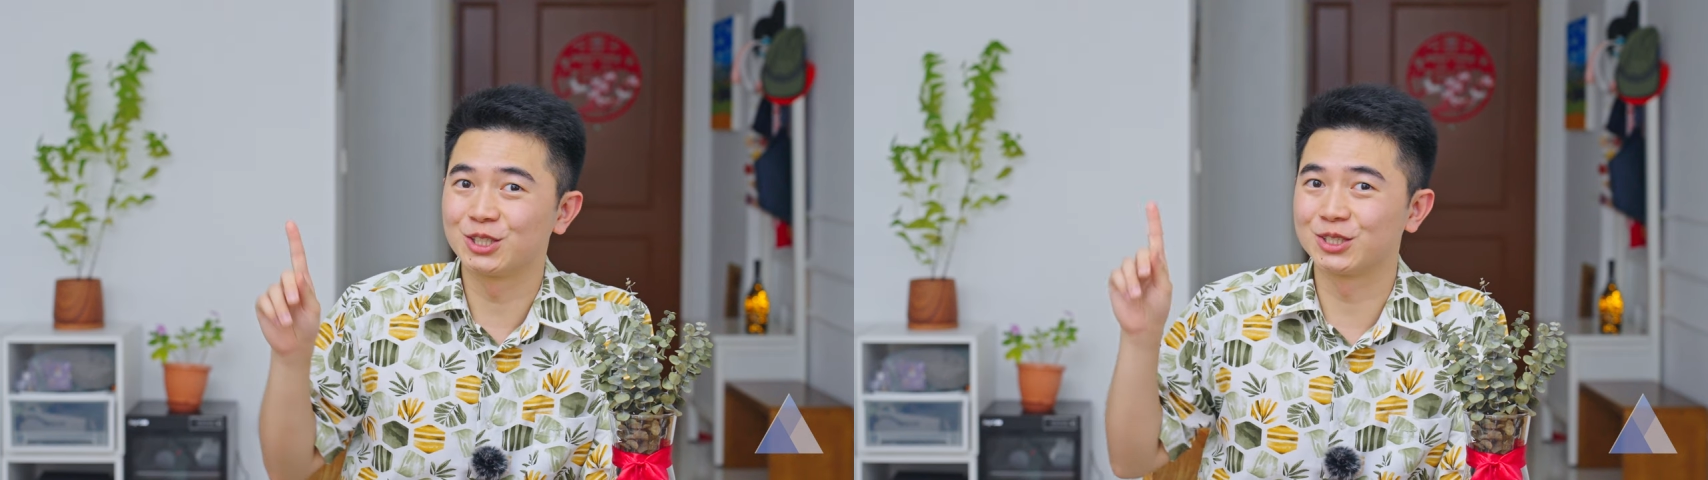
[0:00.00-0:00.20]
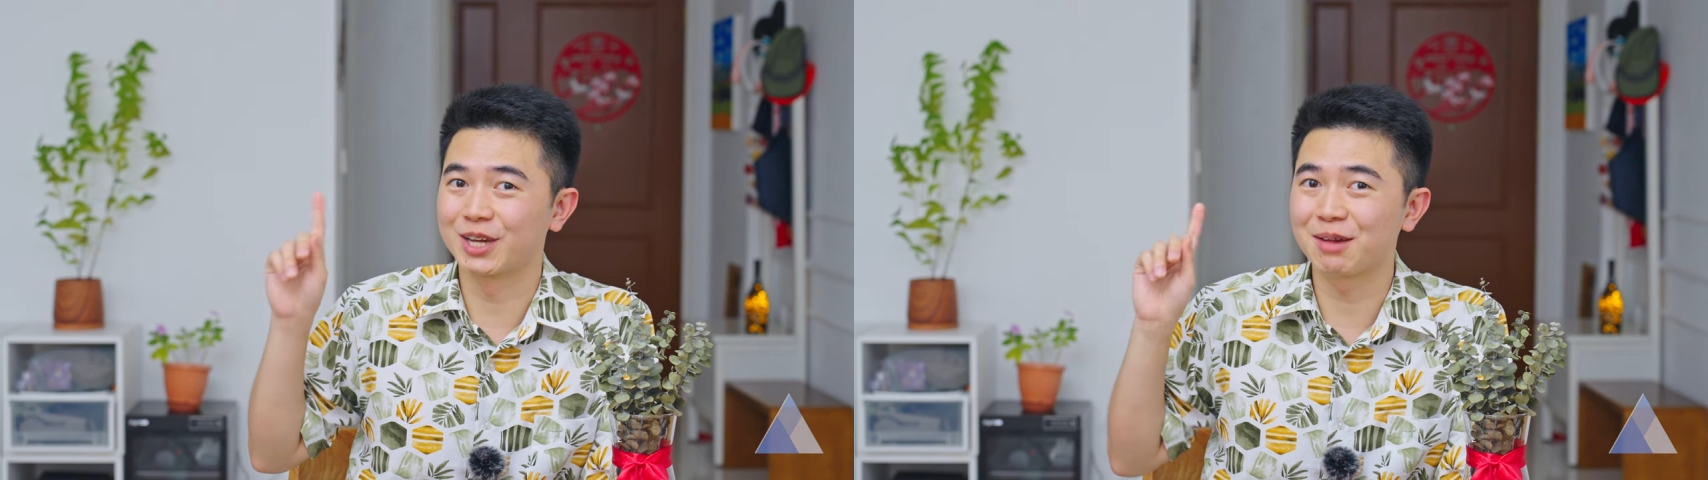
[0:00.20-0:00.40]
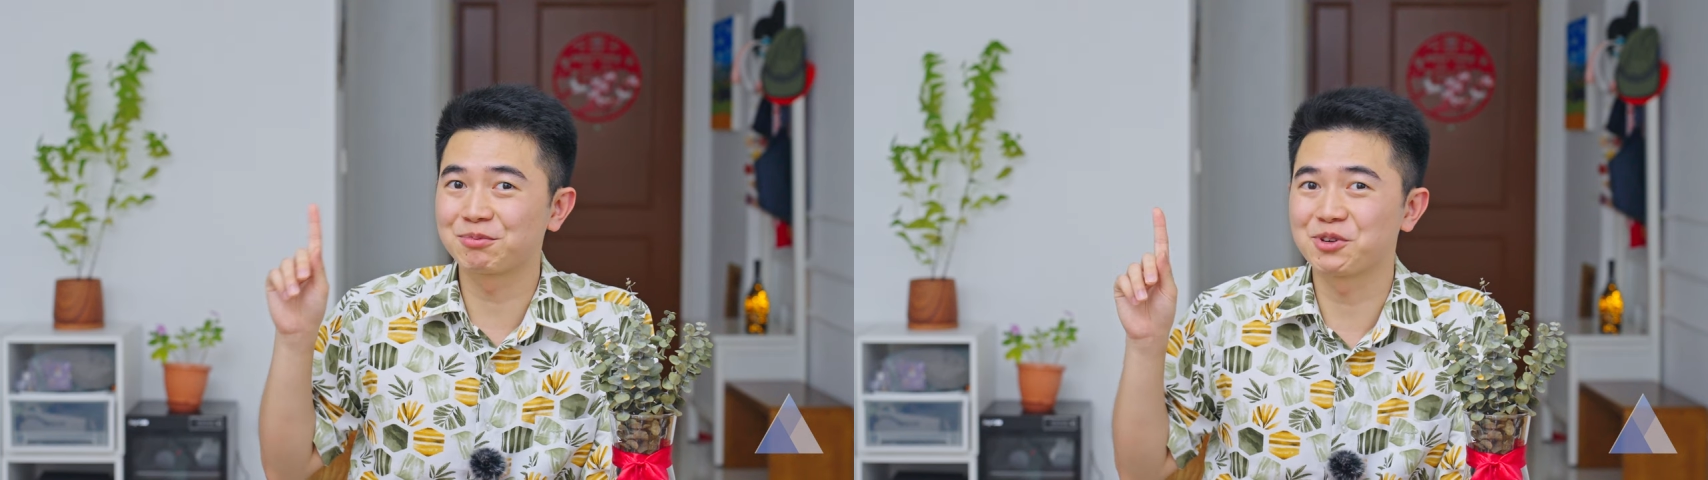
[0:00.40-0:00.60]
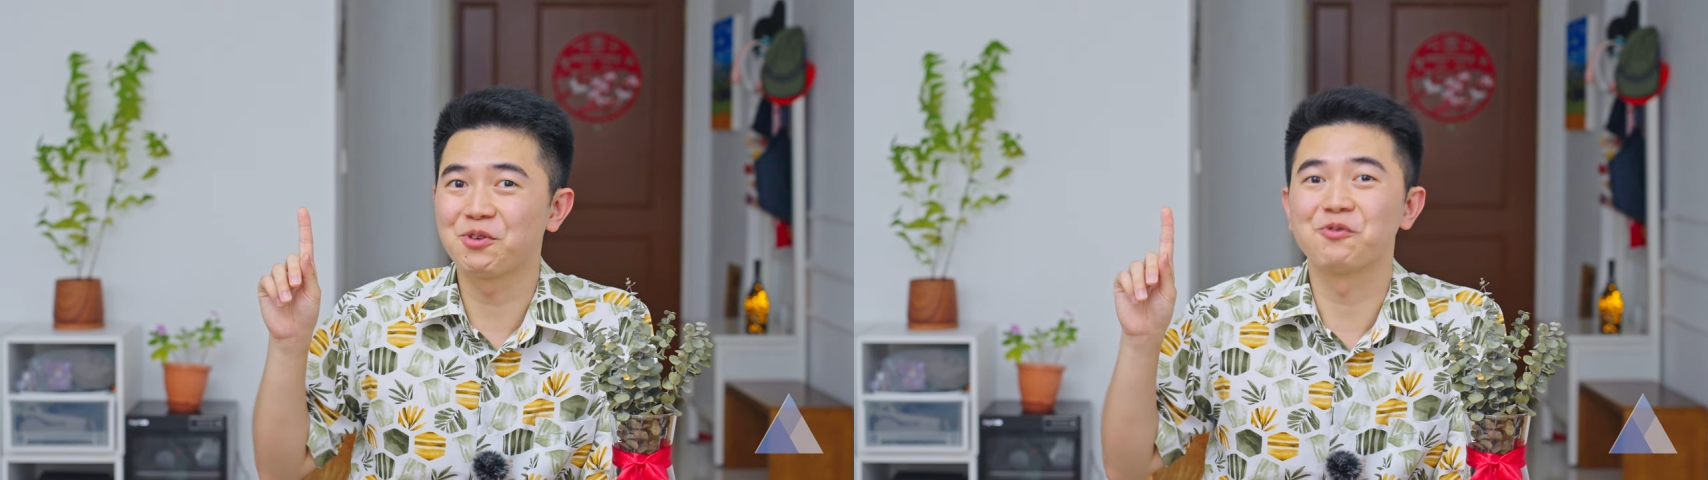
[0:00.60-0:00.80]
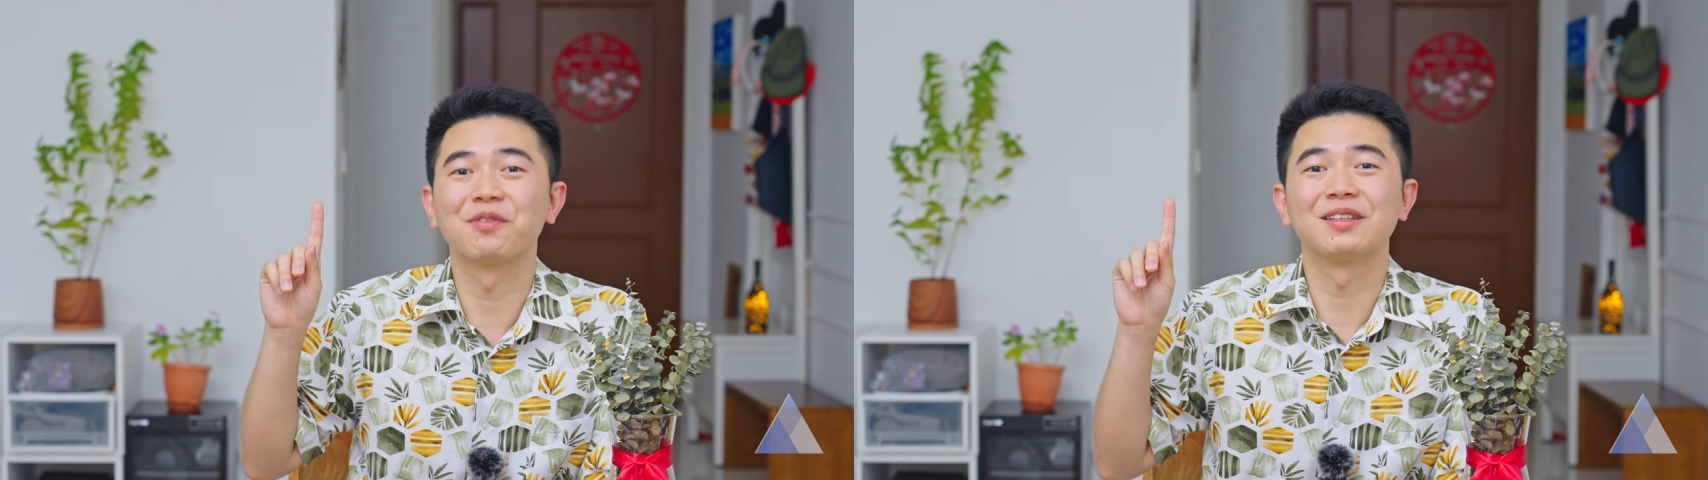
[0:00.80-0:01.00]
to help you
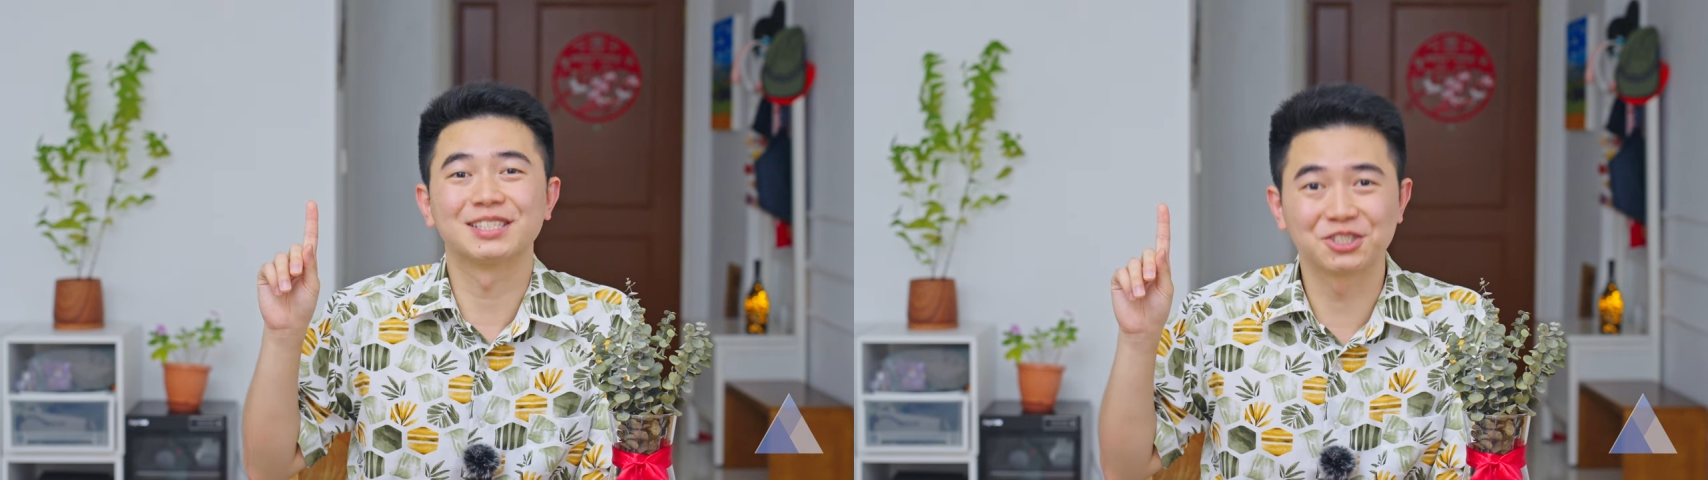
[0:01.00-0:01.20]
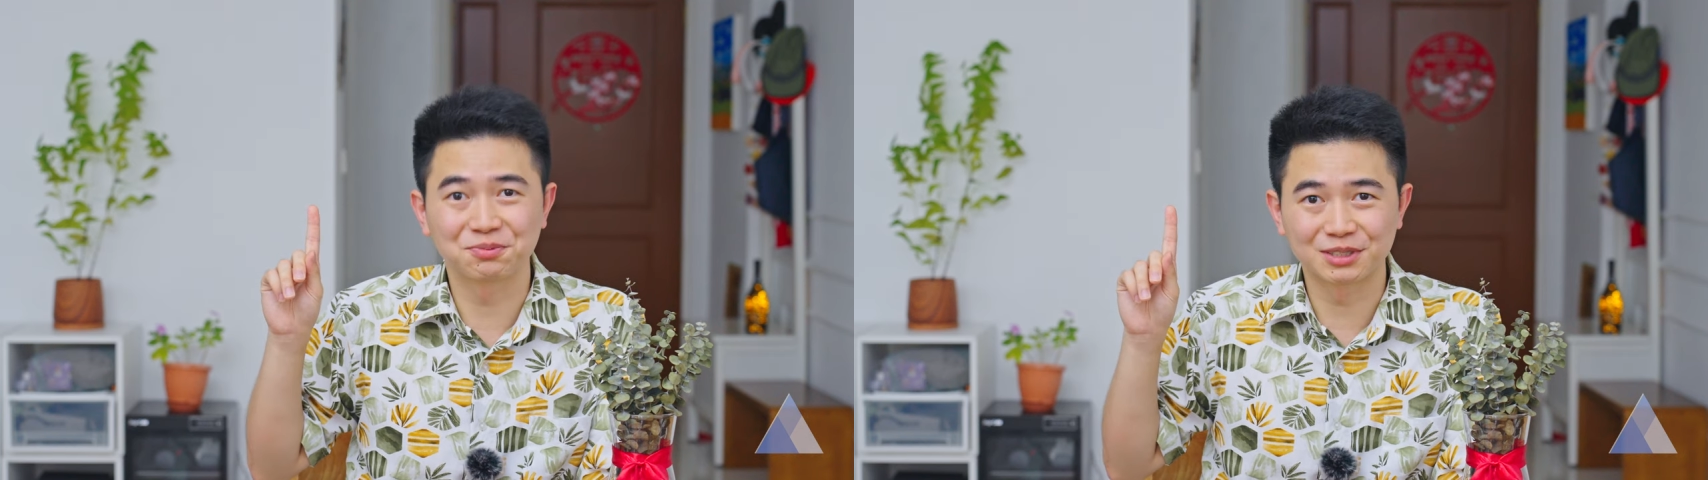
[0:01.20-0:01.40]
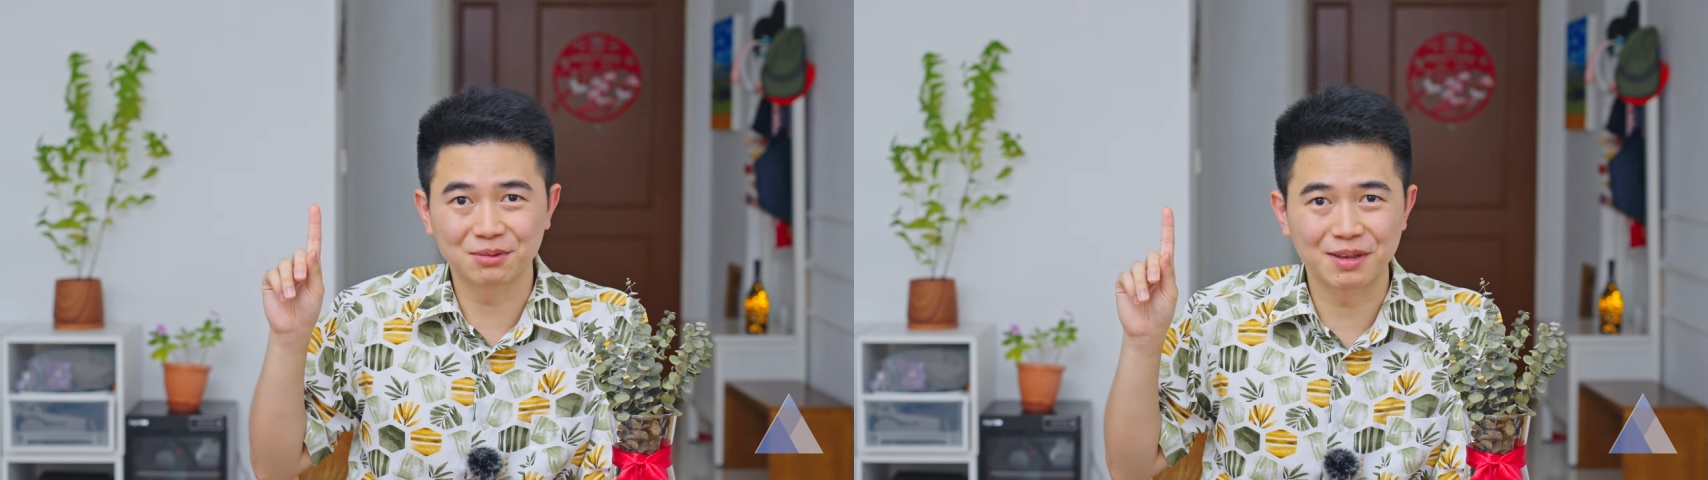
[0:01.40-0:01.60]
with the super